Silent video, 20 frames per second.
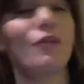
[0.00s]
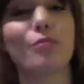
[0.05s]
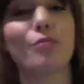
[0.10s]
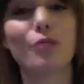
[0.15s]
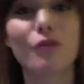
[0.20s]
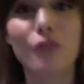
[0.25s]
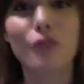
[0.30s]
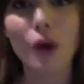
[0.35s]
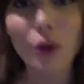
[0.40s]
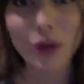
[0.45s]

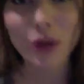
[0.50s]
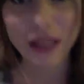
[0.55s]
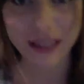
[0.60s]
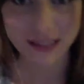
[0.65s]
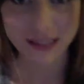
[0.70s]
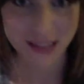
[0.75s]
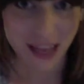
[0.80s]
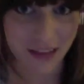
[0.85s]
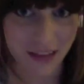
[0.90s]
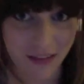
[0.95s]
provoking
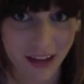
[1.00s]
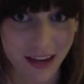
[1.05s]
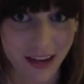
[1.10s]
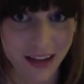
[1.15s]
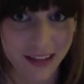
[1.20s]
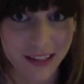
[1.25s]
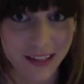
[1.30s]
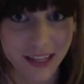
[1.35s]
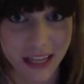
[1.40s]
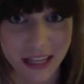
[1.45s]

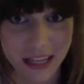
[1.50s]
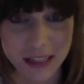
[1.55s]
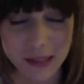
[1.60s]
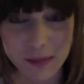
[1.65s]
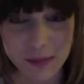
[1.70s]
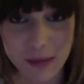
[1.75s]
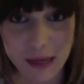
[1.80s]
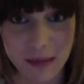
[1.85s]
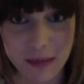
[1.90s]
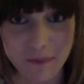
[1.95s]
David to kiss
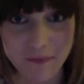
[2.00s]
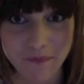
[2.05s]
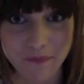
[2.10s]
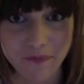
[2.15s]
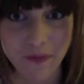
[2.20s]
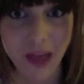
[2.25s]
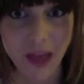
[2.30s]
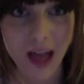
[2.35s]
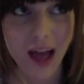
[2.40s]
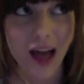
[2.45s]
me,
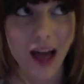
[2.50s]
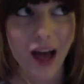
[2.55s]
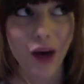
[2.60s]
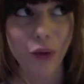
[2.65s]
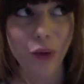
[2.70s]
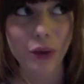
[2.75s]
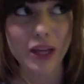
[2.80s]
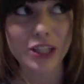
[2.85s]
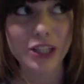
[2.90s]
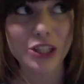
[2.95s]

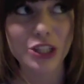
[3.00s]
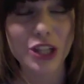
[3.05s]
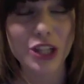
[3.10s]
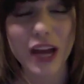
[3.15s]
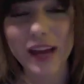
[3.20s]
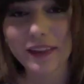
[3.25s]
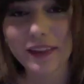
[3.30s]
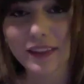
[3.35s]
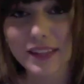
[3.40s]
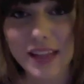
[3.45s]
which
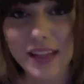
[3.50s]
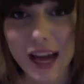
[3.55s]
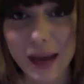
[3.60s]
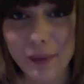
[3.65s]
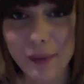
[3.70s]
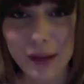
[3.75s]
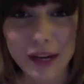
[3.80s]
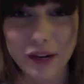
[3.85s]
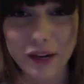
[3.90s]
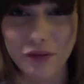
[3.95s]
at the
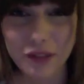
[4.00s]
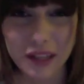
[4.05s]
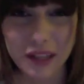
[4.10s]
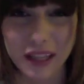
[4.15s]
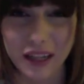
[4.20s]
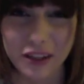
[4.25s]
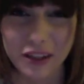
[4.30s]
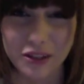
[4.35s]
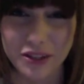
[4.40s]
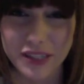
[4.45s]
time I didn't really
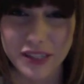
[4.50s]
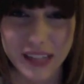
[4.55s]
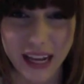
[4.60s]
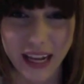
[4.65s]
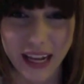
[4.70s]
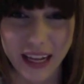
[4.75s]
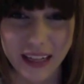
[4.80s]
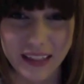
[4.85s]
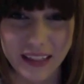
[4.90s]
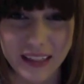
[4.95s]

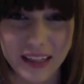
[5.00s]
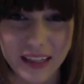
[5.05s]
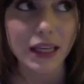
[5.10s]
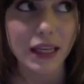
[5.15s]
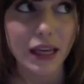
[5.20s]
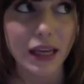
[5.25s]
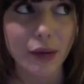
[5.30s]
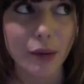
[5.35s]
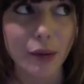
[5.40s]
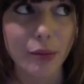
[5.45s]
understand.
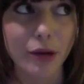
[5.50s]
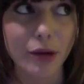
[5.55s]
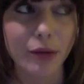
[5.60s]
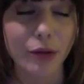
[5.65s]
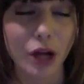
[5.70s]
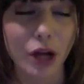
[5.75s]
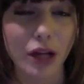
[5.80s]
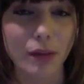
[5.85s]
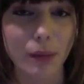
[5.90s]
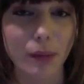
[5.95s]
I remember him
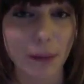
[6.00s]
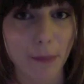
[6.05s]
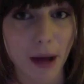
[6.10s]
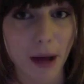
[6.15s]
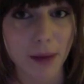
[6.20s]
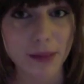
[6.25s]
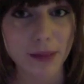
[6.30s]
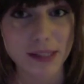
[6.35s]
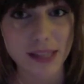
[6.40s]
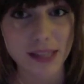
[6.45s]
calling my
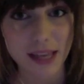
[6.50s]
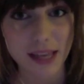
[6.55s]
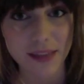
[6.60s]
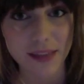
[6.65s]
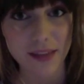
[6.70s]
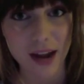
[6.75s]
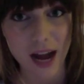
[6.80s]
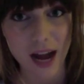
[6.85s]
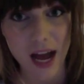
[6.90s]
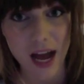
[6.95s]
mom and saying
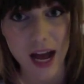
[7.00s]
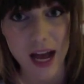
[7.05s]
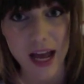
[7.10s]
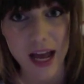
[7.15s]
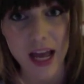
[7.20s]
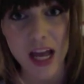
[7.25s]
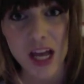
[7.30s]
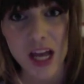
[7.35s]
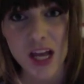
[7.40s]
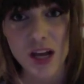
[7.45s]
that I
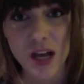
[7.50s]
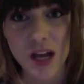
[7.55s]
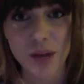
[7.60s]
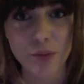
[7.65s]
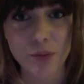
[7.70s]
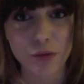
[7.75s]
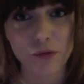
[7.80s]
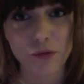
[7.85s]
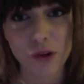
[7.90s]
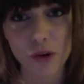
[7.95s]
had
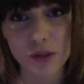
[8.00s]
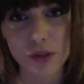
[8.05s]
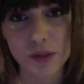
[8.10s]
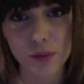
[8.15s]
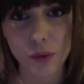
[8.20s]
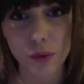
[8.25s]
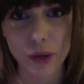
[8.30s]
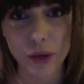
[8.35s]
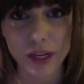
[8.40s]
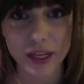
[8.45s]
provoked a
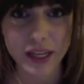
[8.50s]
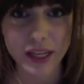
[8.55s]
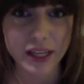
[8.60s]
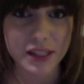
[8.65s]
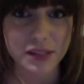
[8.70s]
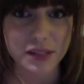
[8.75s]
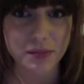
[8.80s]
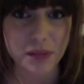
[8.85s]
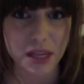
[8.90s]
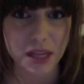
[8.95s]
boy to
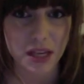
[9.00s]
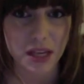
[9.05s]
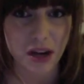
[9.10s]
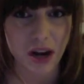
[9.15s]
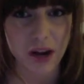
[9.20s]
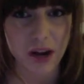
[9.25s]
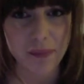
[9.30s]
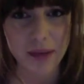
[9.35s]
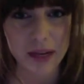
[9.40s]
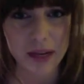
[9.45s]
kiss me, or
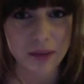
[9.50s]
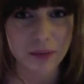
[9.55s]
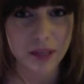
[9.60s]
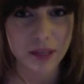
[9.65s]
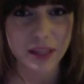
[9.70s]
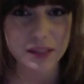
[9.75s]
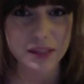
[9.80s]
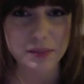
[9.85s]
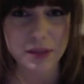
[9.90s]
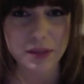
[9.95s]
I made him kiss me